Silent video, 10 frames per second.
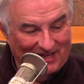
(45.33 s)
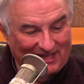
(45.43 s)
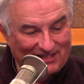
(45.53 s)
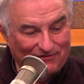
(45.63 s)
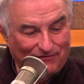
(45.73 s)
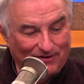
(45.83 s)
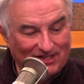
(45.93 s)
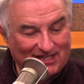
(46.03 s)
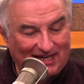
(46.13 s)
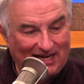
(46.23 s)
It's the
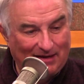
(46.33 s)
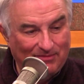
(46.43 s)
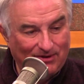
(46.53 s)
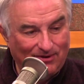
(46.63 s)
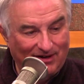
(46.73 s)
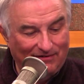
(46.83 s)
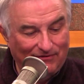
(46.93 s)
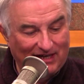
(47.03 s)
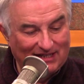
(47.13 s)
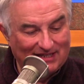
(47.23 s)
first time, according to
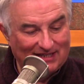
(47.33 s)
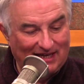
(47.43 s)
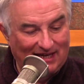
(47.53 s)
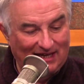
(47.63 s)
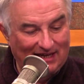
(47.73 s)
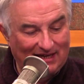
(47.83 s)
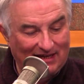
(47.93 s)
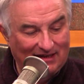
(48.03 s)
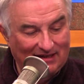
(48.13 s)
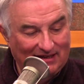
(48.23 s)
Vice, a uh,